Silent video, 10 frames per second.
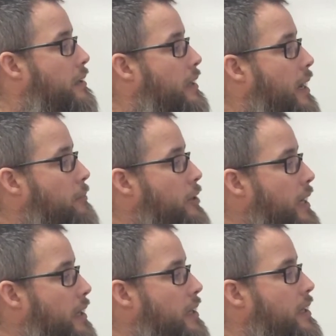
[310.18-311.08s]

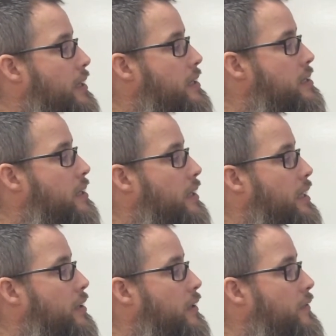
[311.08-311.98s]
Gabriella is the
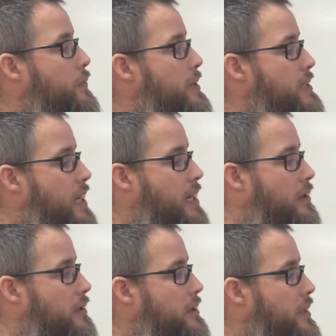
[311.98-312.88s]
leader of the
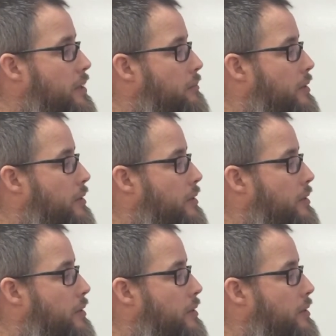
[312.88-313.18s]
recycle team.